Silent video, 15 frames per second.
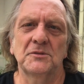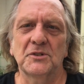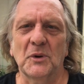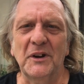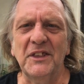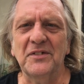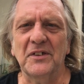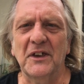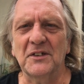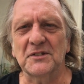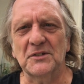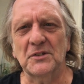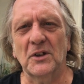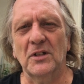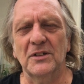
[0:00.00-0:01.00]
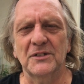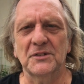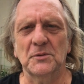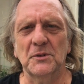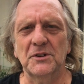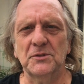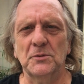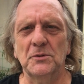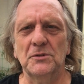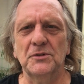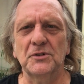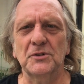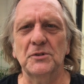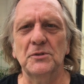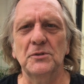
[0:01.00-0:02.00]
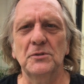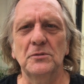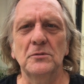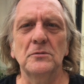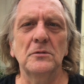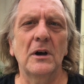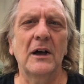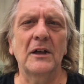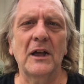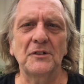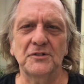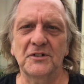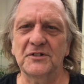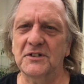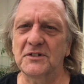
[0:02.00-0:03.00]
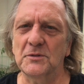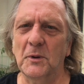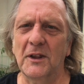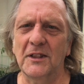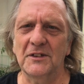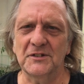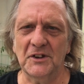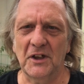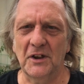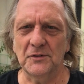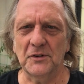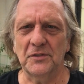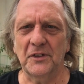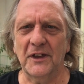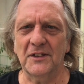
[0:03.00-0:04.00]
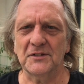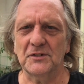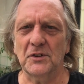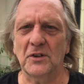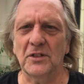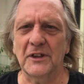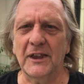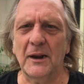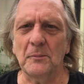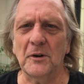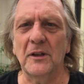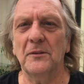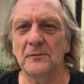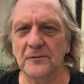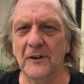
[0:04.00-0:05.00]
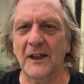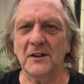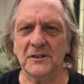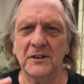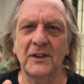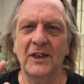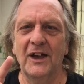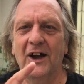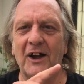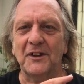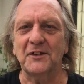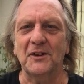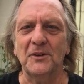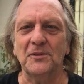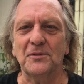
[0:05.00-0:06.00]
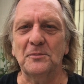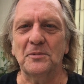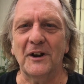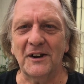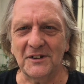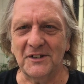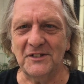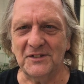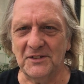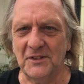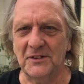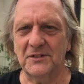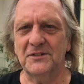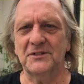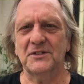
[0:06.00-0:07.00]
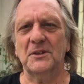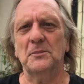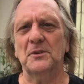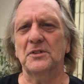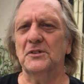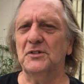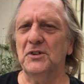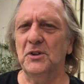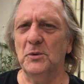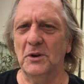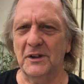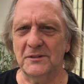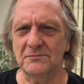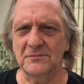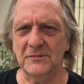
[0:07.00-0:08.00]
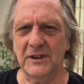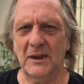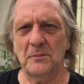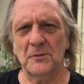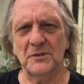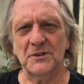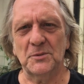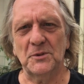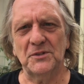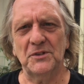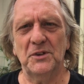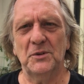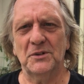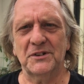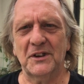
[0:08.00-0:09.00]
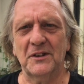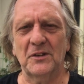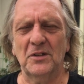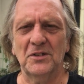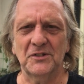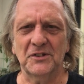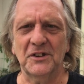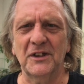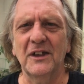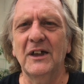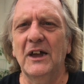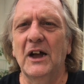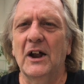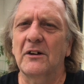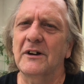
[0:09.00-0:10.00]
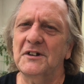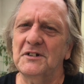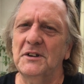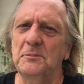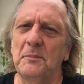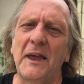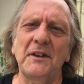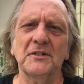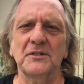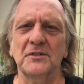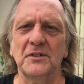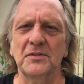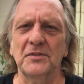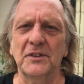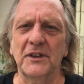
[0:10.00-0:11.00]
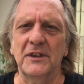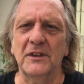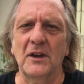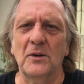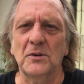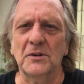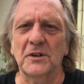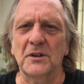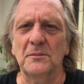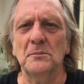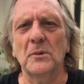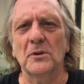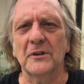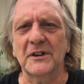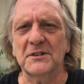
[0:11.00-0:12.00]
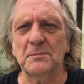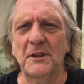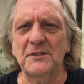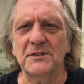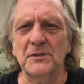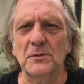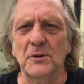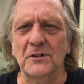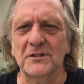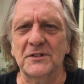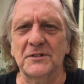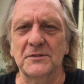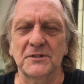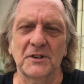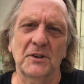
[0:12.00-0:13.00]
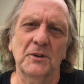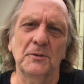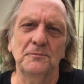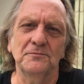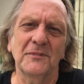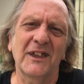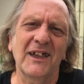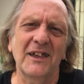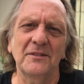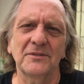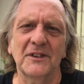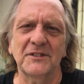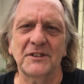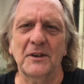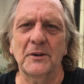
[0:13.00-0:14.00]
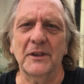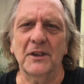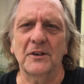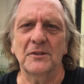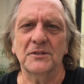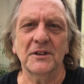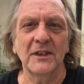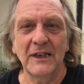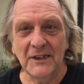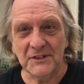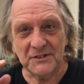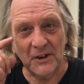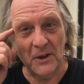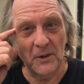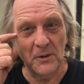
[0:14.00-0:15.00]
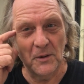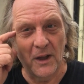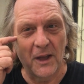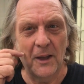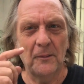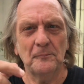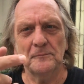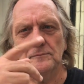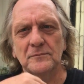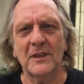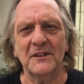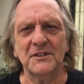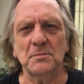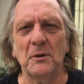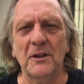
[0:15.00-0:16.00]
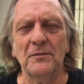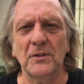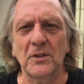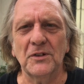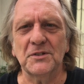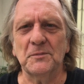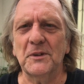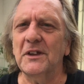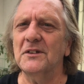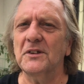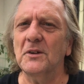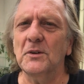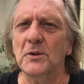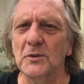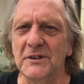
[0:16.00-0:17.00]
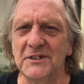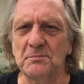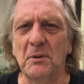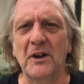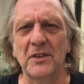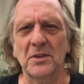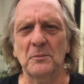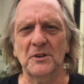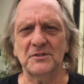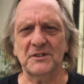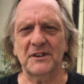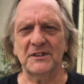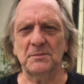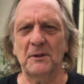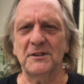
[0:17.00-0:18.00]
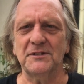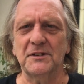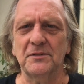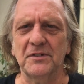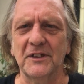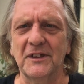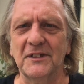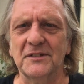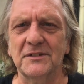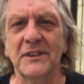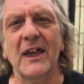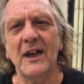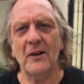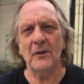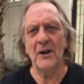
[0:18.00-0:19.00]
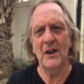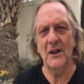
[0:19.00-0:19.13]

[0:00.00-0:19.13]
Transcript: $20,000 which will do uh, just as well as a $100,000 camera. In fact, I know from practice that some of the newer cameras with newer technology are actually better than the older, more expensive ones. So yeah, that's how it goes. So um, that's my philosophy. I don't always buy the most expensive things. Now,